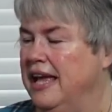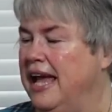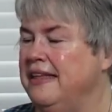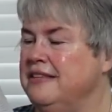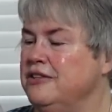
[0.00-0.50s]

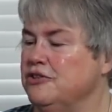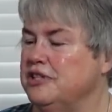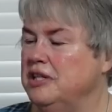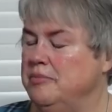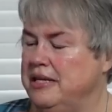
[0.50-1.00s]
And then there's
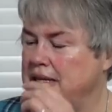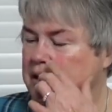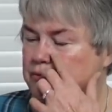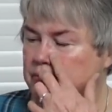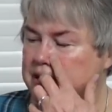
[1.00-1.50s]
going to be
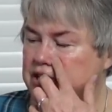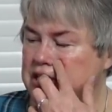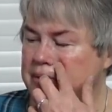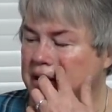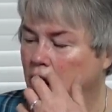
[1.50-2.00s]
information
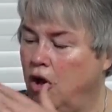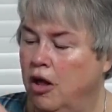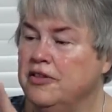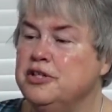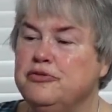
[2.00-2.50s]
about
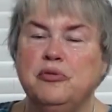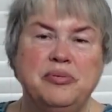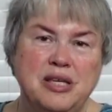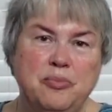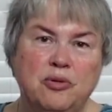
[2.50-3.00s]
all the different
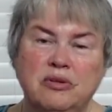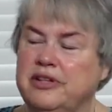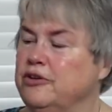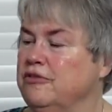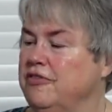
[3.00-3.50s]
people
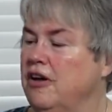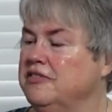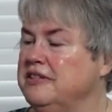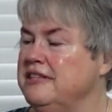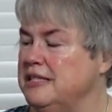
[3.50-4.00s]
that are
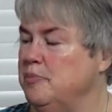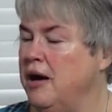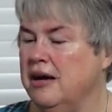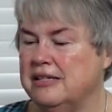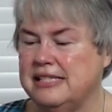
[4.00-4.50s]
involved in this
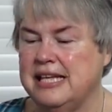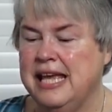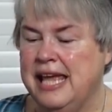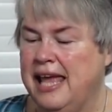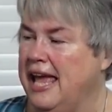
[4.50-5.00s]
box
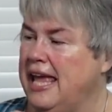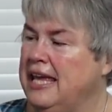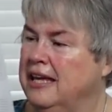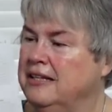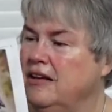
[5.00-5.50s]

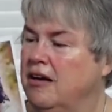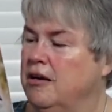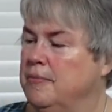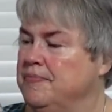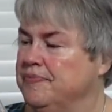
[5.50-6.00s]
and
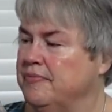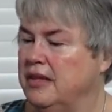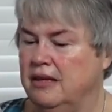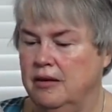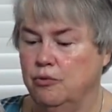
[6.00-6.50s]
um,
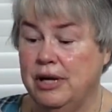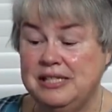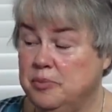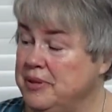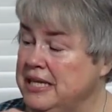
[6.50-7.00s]

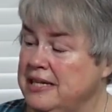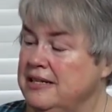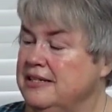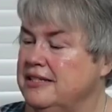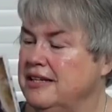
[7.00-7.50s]

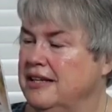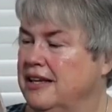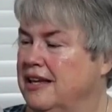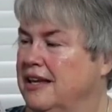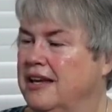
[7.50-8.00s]
recipes,
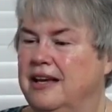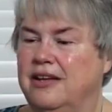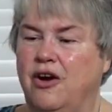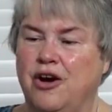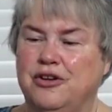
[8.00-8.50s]

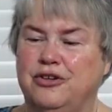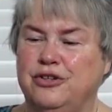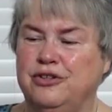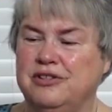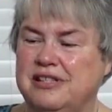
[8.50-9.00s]

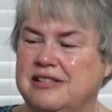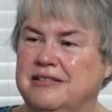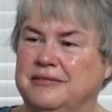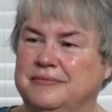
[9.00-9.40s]
articles,